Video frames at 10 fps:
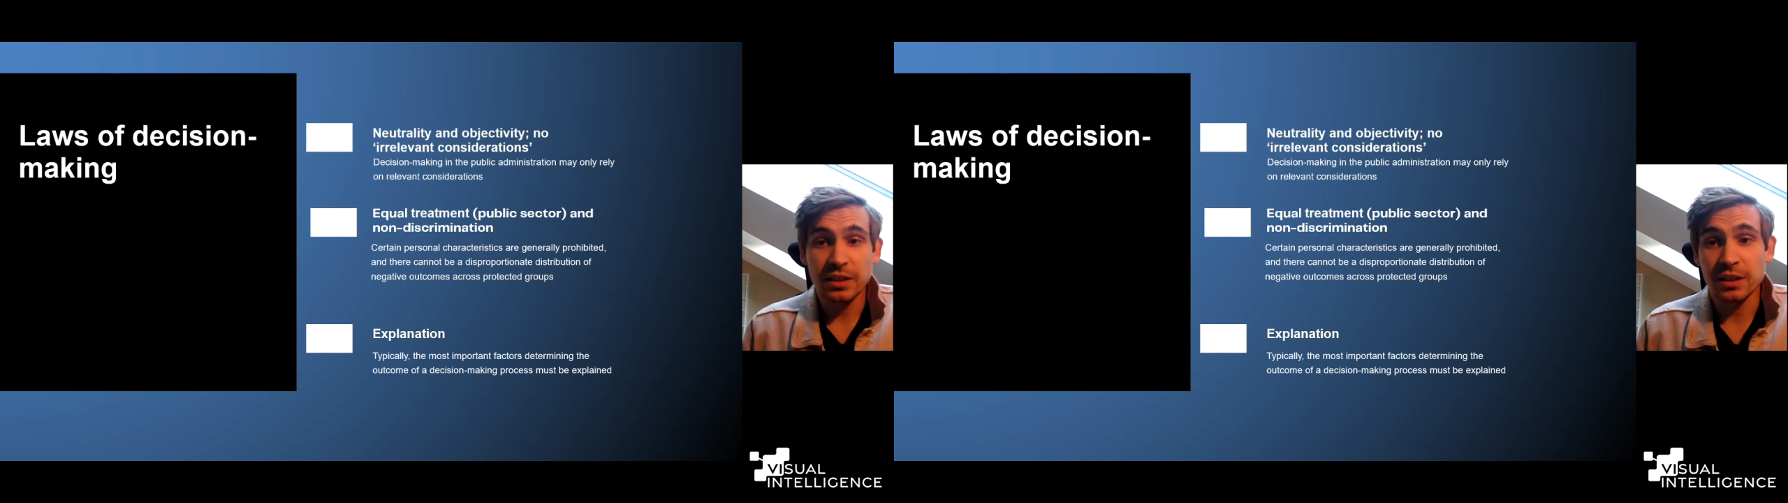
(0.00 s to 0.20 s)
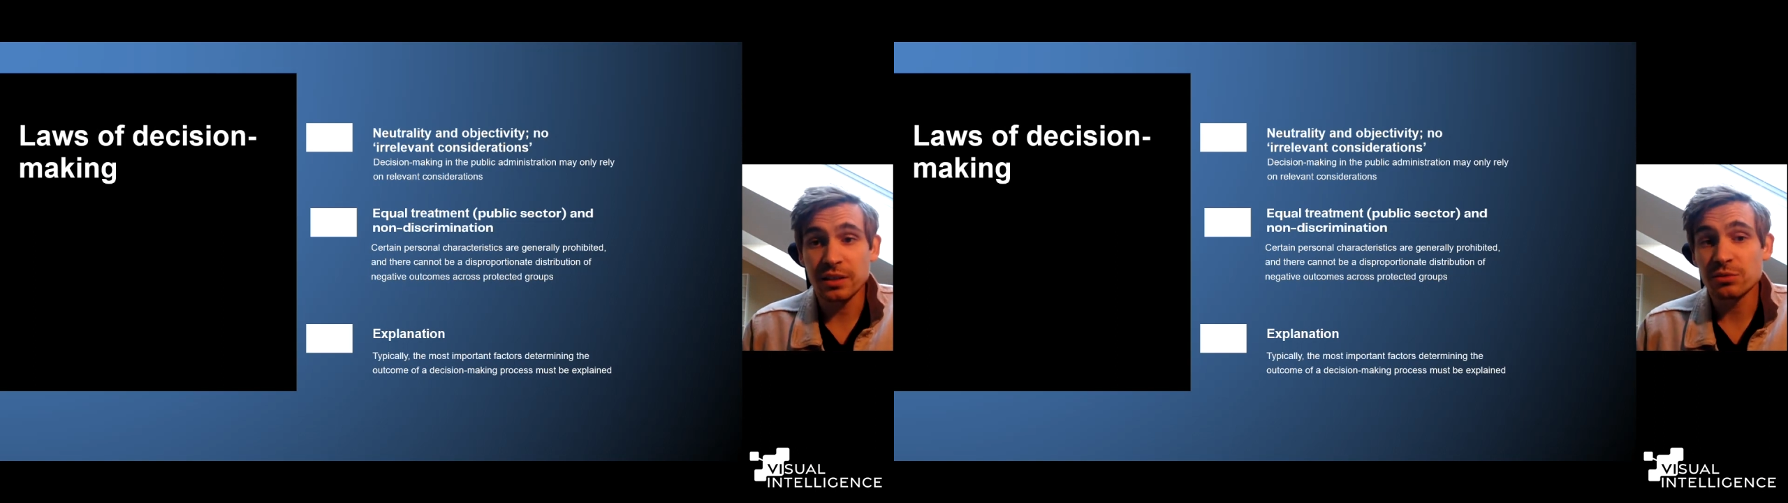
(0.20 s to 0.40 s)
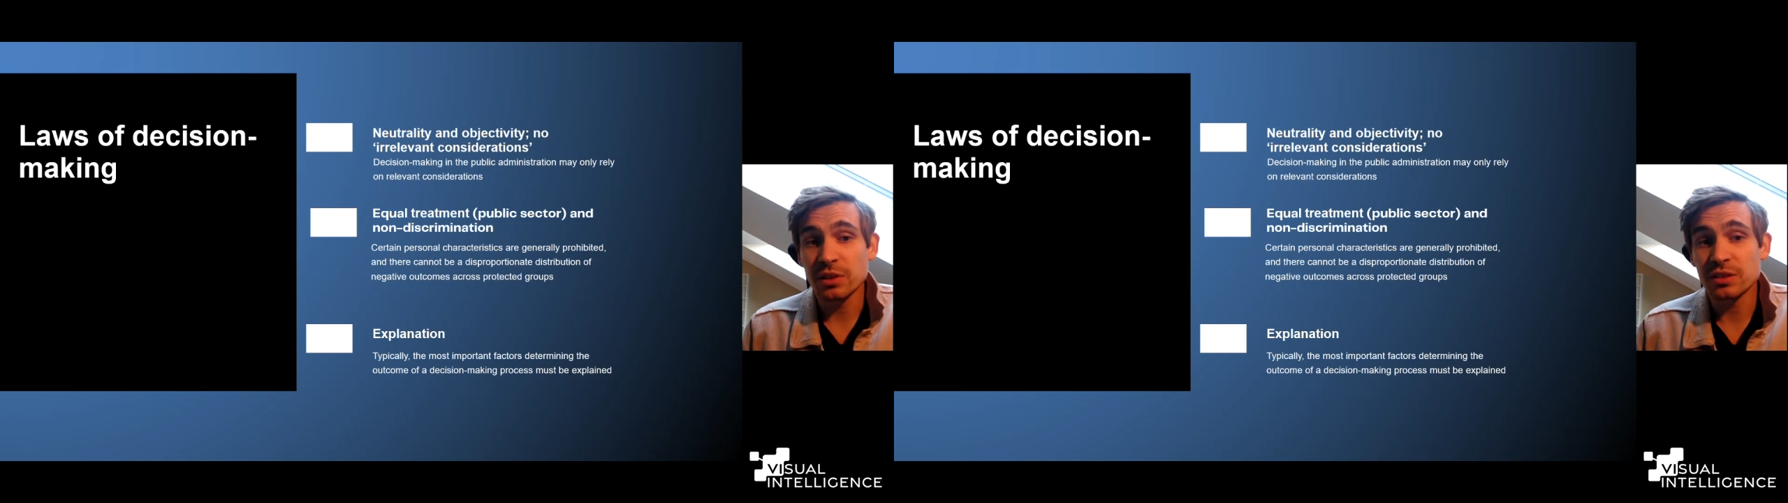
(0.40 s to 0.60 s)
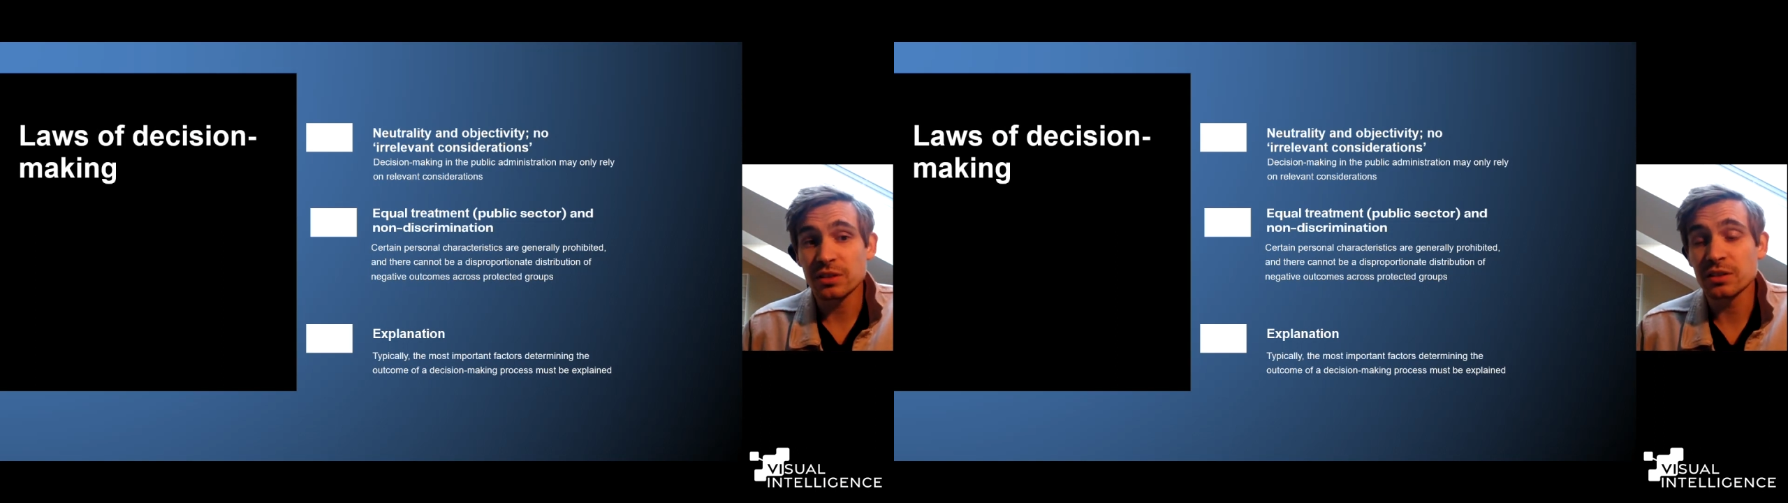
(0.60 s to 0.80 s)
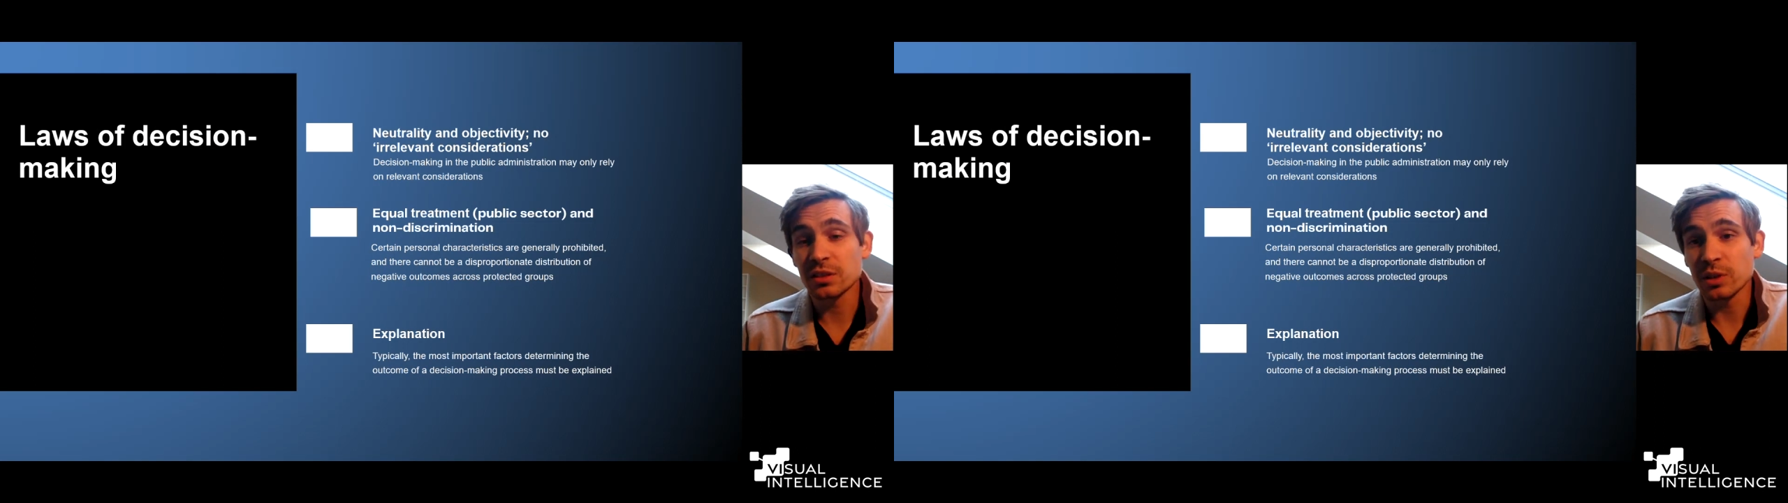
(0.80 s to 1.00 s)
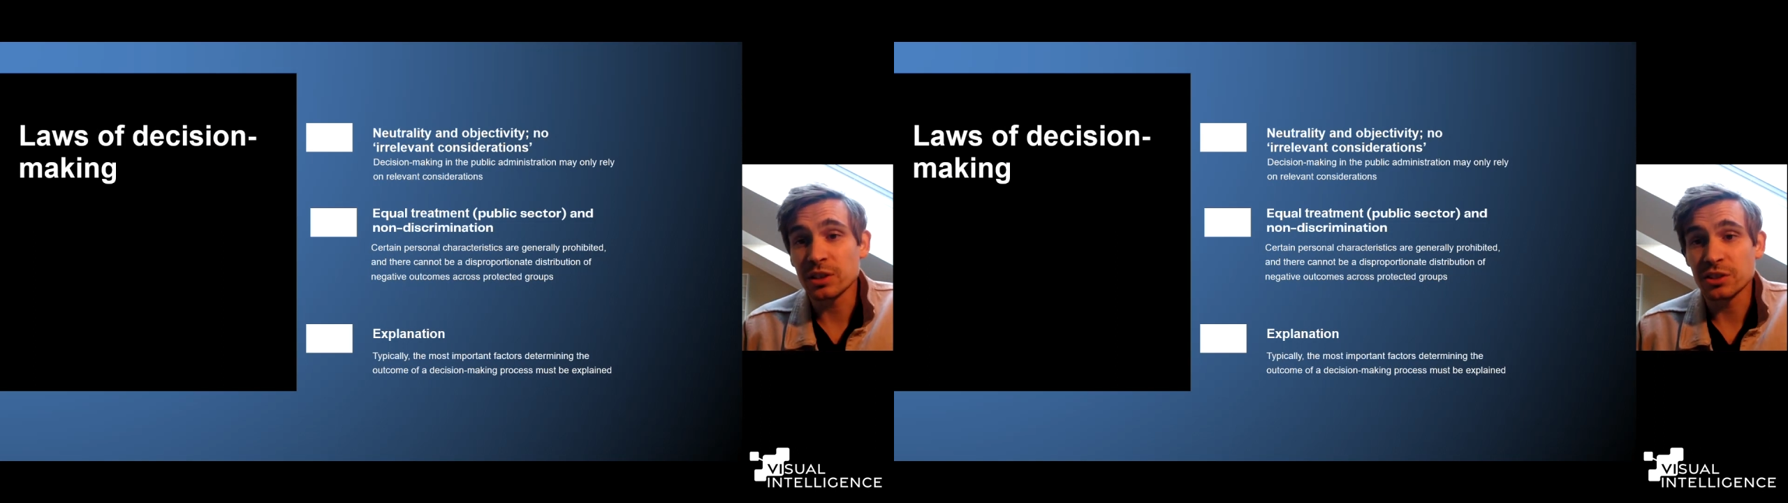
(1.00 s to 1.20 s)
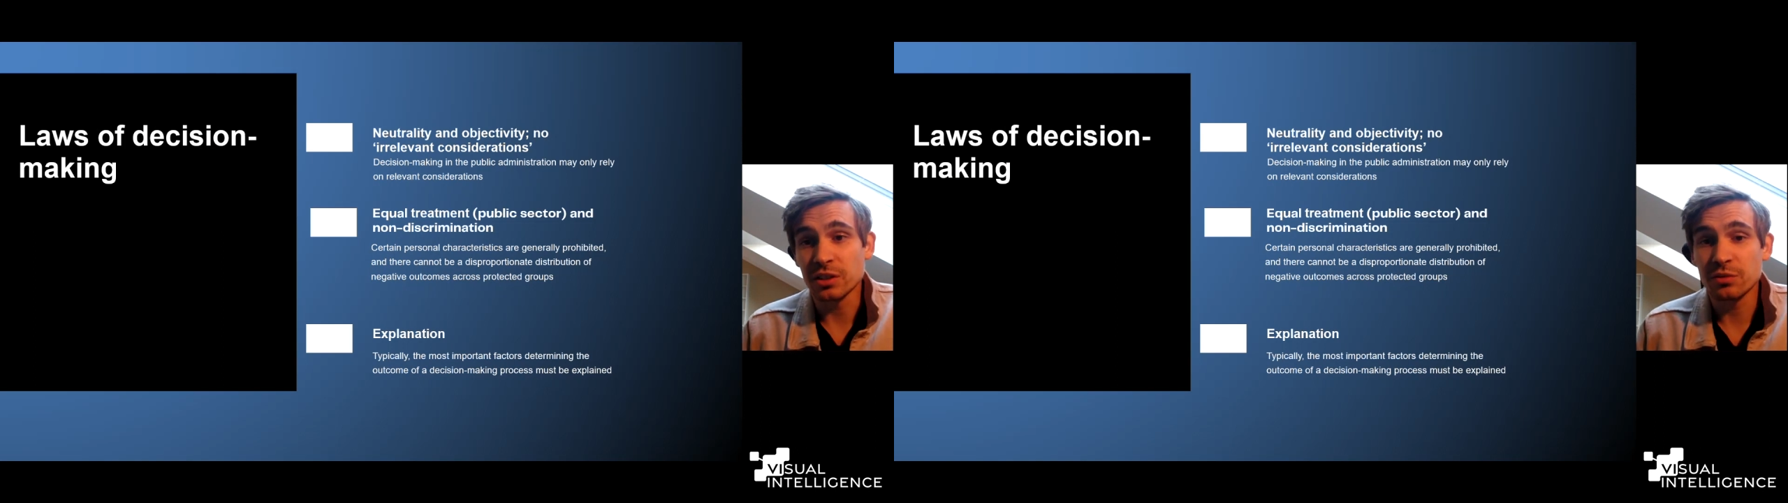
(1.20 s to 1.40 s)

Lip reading: And this raises the question